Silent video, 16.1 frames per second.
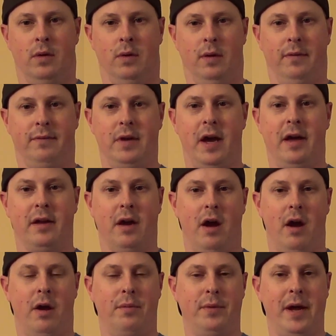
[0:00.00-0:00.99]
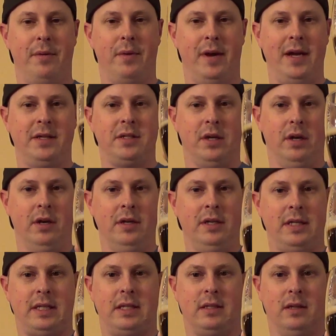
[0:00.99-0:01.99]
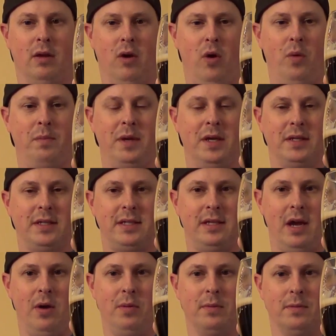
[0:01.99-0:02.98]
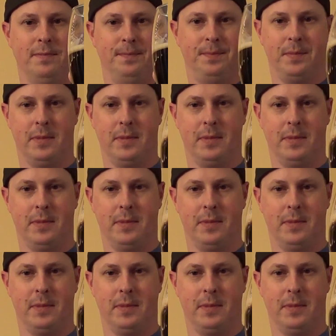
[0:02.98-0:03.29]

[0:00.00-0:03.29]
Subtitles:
we've got our Red Racer Oatmeal Stout